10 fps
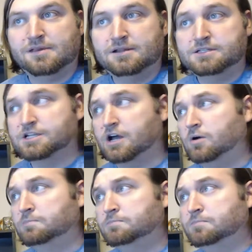
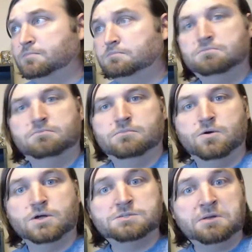So,
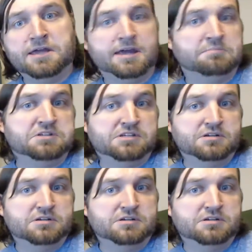who wants to play games?